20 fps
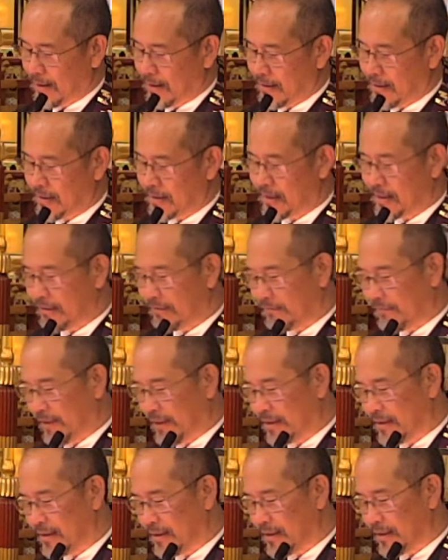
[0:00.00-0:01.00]
The
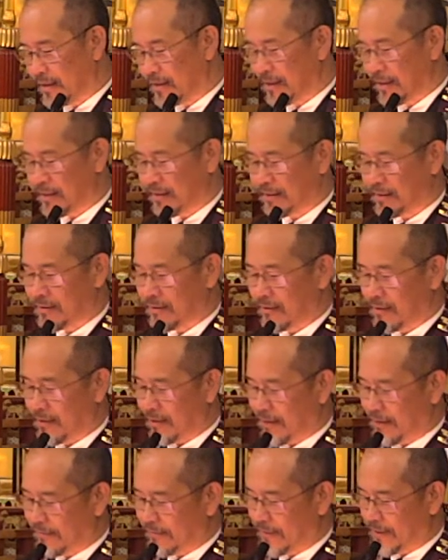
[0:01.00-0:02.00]
defense adjusts to the
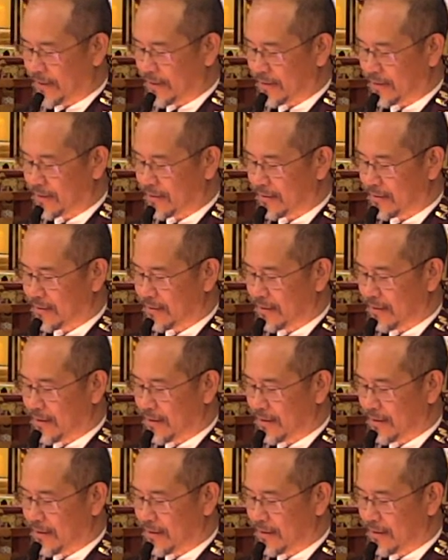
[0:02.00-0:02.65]
offense,